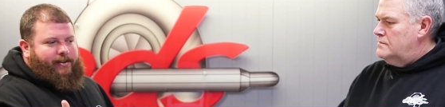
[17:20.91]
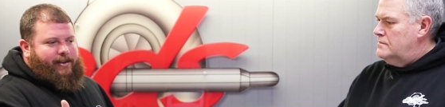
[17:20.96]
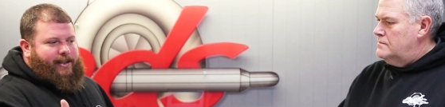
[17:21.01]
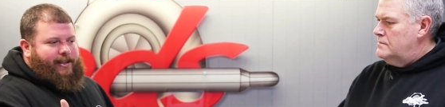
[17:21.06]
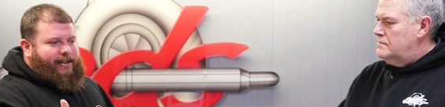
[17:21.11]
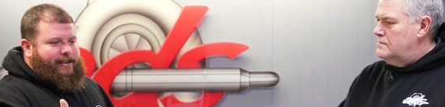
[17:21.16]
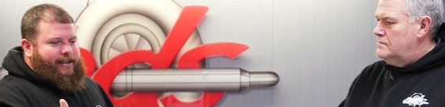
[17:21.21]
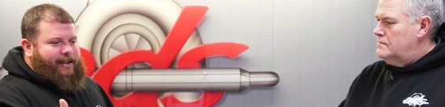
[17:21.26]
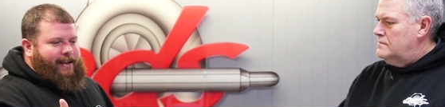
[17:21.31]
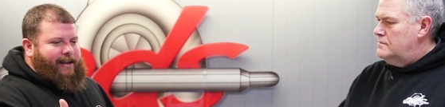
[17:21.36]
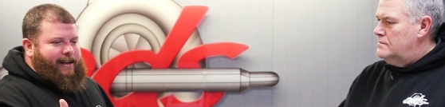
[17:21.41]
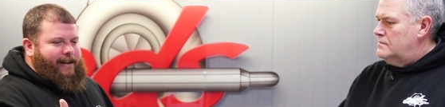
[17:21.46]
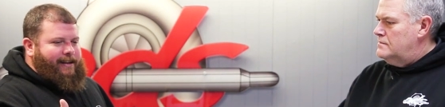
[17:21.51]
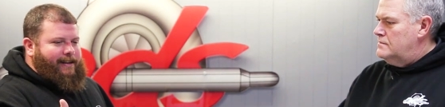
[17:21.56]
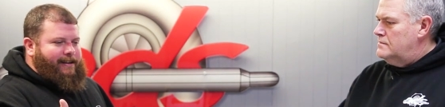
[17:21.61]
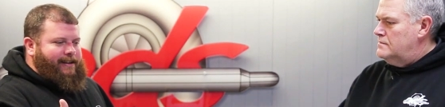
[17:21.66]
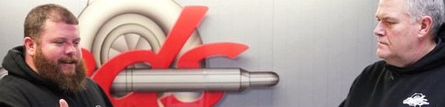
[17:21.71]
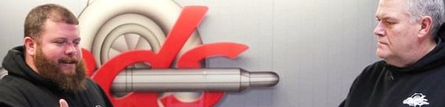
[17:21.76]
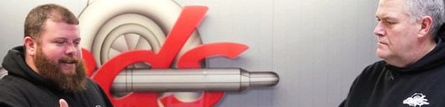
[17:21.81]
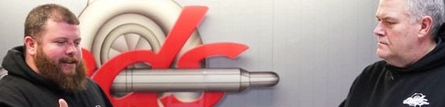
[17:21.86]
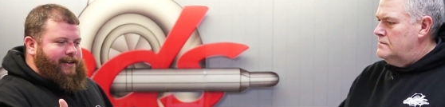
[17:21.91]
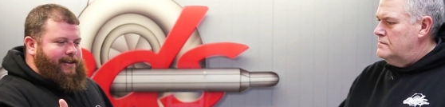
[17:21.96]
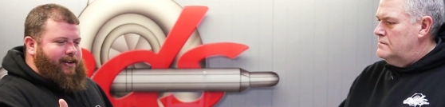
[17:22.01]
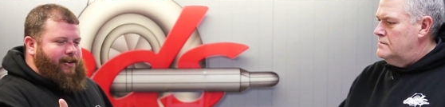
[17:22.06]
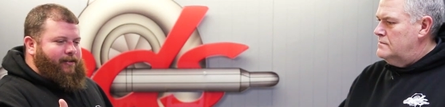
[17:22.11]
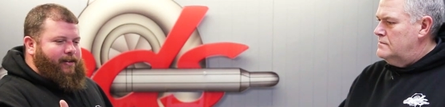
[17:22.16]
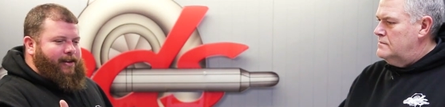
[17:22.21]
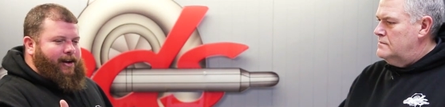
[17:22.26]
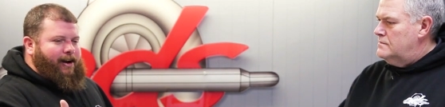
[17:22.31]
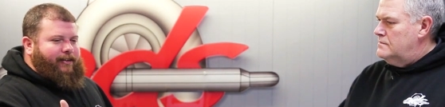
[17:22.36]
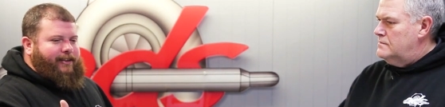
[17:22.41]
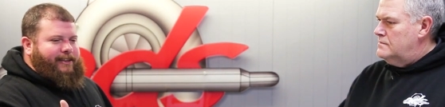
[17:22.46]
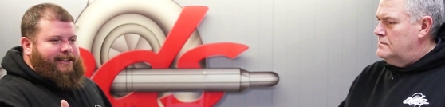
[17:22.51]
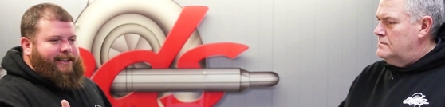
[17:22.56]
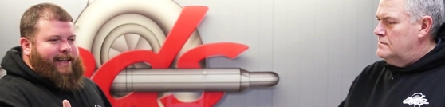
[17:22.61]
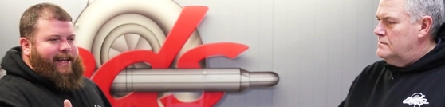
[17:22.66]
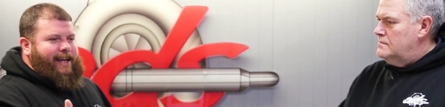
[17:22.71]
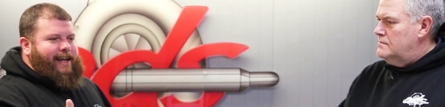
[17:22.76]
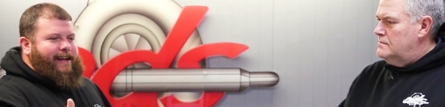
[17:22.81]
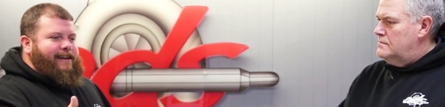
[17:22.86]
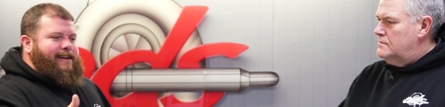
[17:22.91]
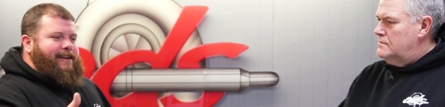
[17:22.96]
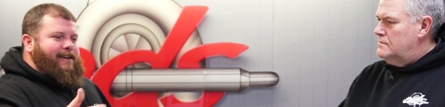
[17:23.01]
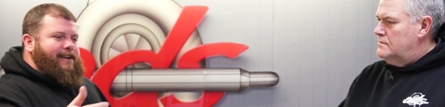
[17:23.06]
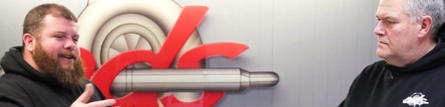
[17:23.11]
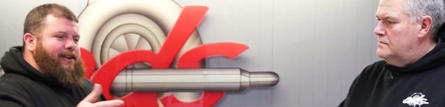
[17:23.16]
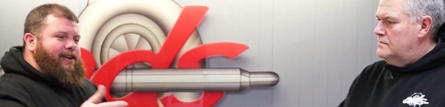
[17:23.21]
Speaker 1: Or you uh, you know we always get